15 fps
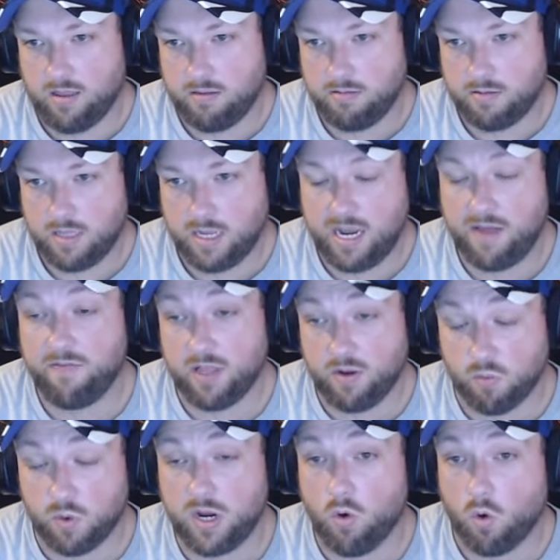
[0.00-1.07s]
They definitely
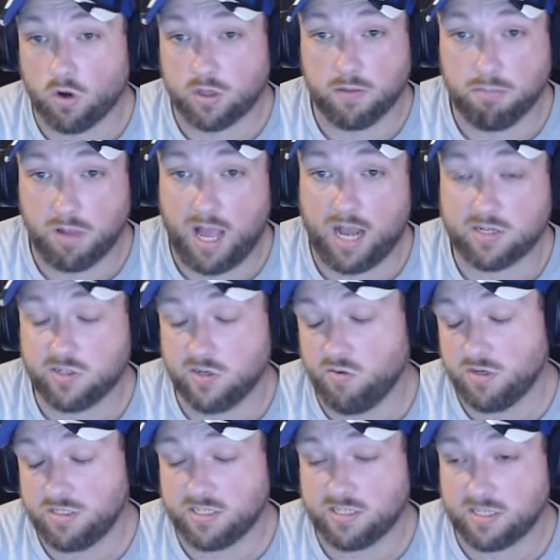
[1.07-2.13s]
reorged the block, so it
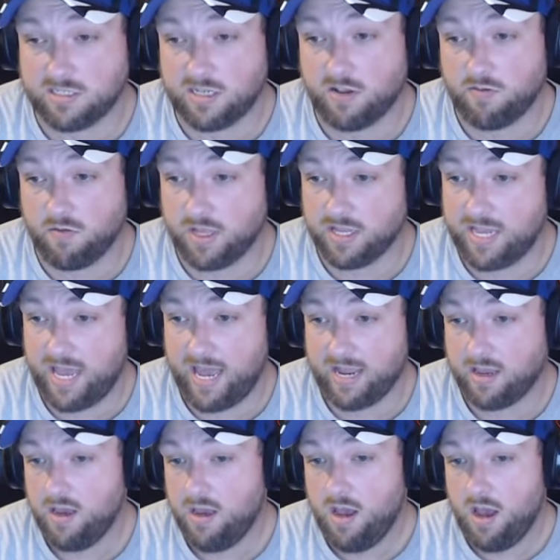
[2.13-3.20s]
was a successful
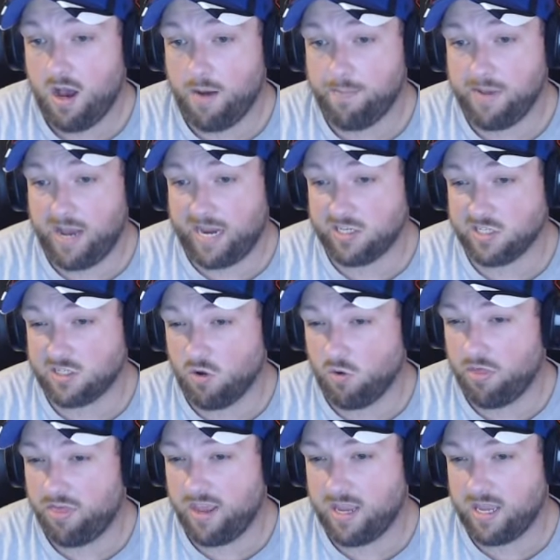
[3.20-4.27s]
attack. I just
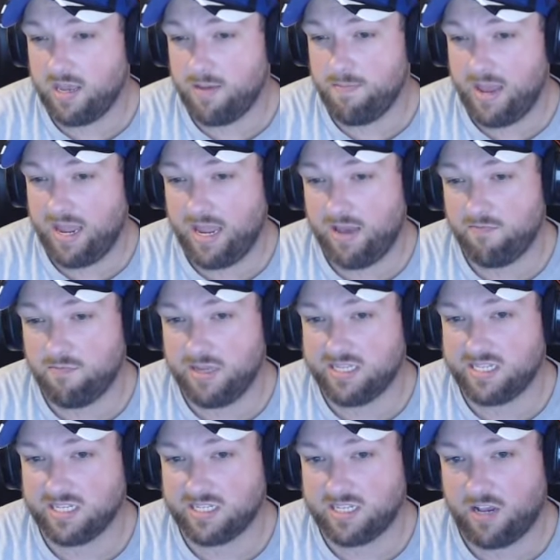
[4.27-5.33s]
don't think it may have been
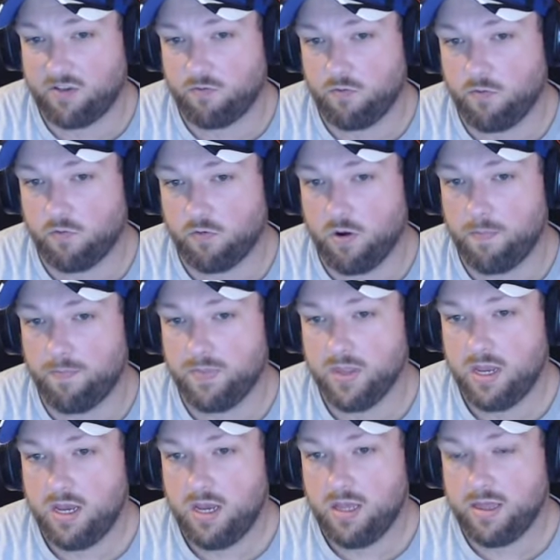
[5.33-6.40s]
successful from
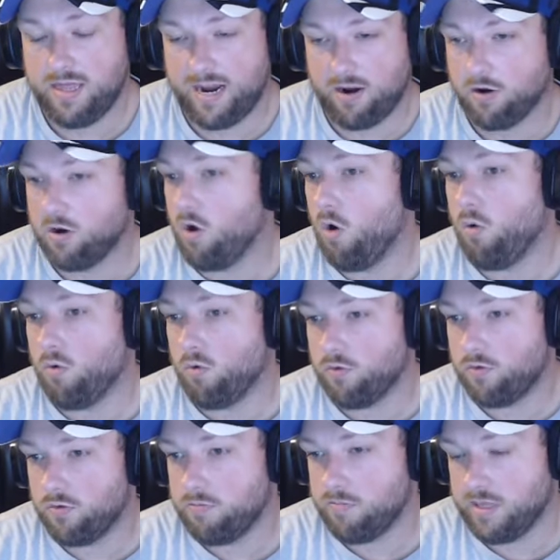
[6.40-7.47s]
their
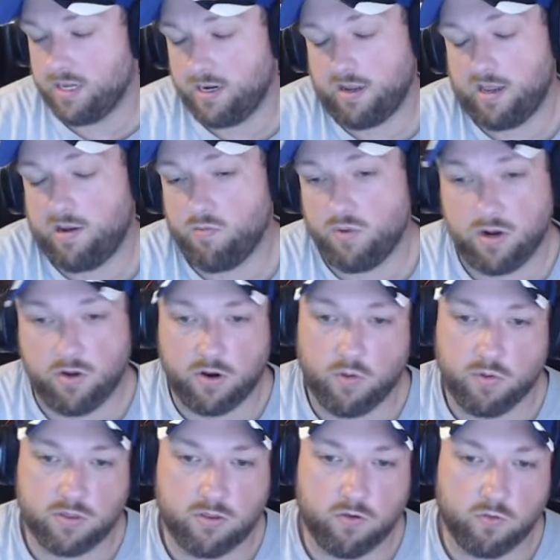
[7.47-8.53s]
goals, but then again, we don't know
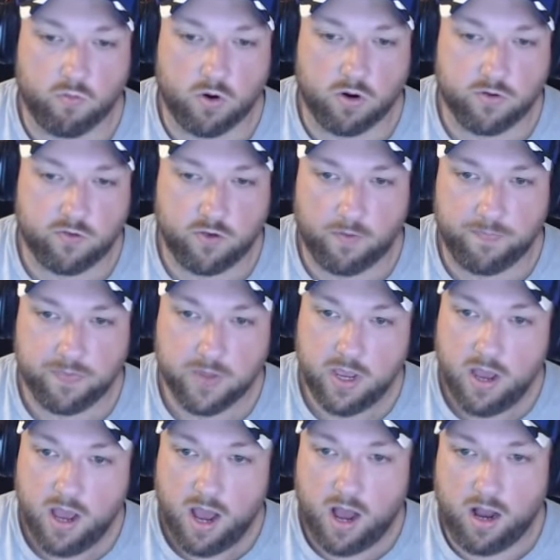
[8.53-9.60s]
what those were. So
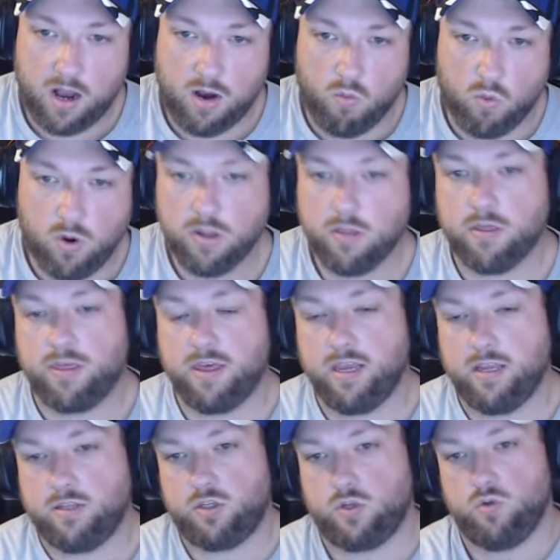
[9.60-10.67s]
one other
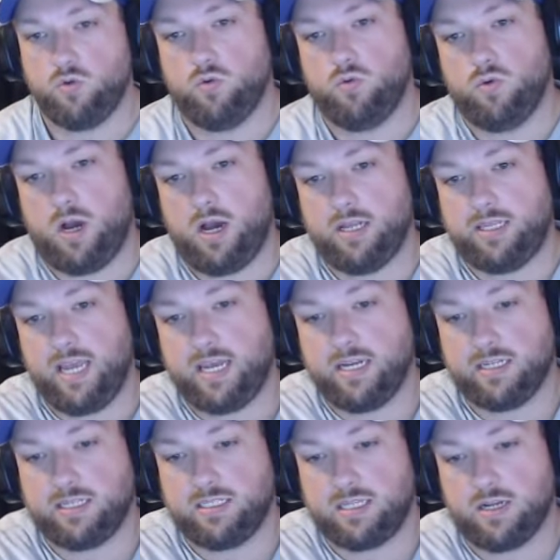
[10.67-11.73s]
thing to take
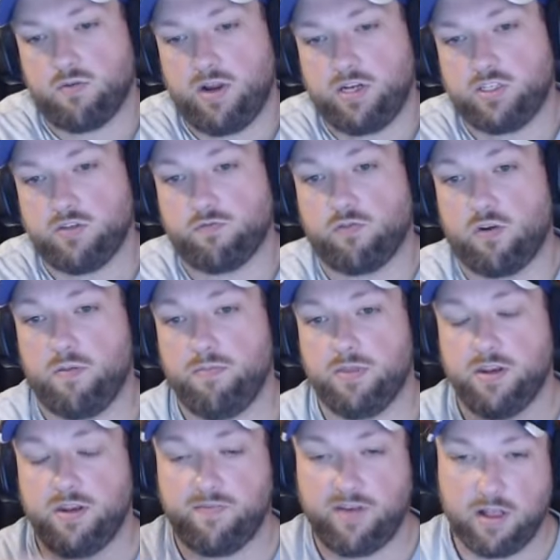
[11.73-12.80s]
into consideration from
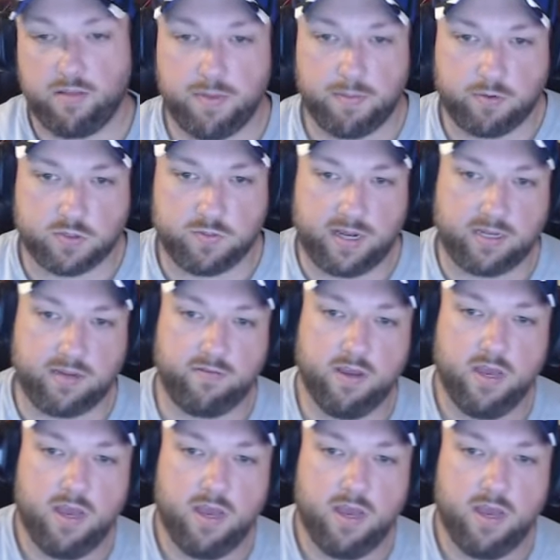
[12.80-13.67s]
the development perspective,